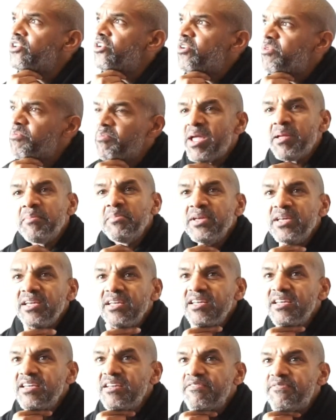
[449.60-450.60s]

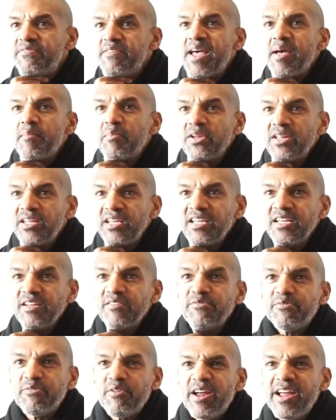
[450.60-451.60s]
Maybe family
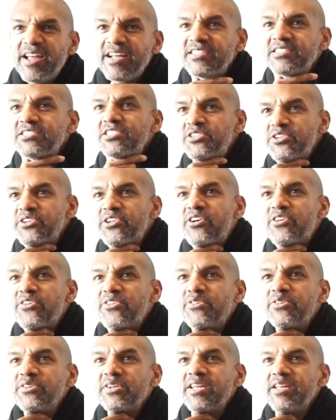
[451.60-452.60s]
and friends,
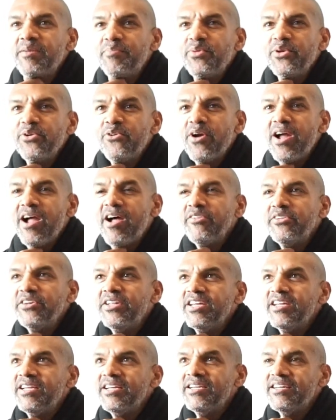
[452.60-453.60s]
keep you
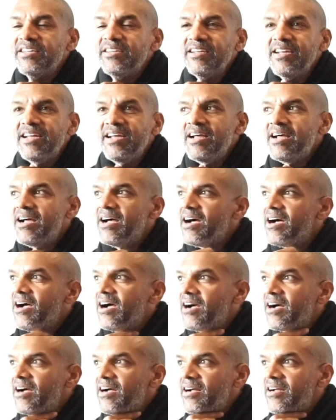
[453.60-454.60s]
grounded.
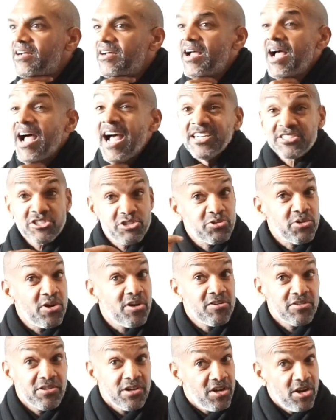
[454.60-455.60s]
I
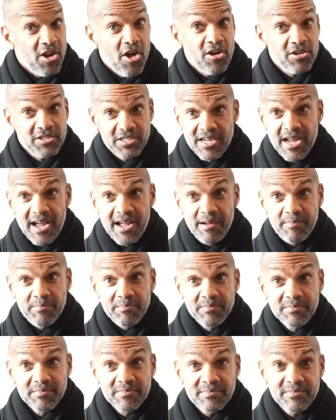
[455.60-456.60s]
struggled a long time,
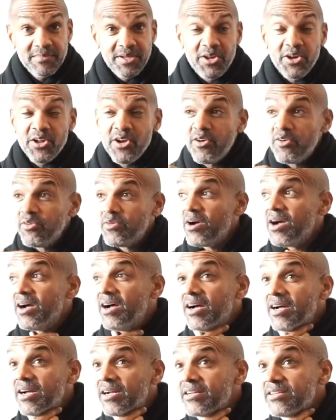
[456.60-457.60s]

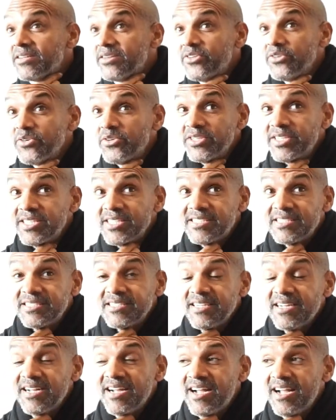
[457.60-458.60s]
doing this
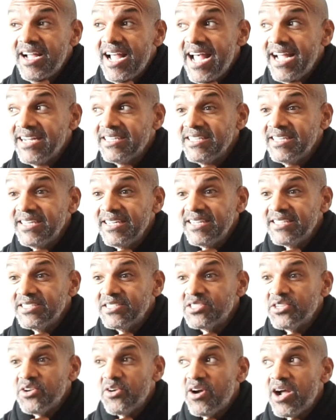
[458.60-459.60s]
acting, and
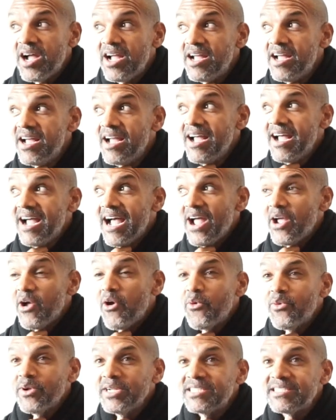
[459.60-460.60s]
so I
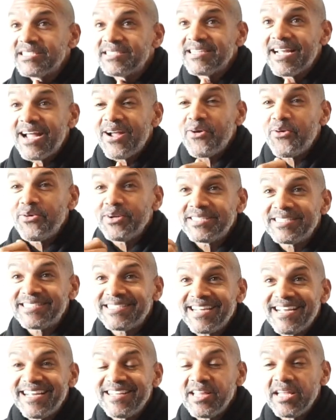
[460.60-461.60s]
always
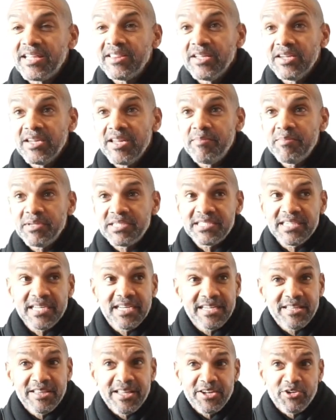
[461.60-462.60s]
say that the
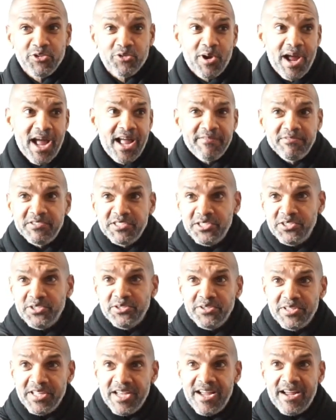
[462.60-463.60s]
limousine that drives
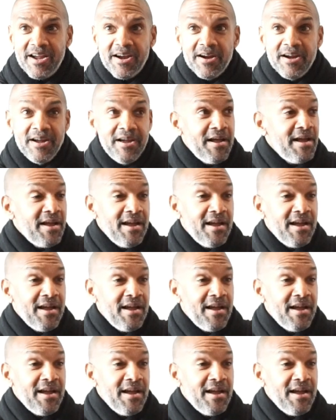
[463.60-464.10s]
you there,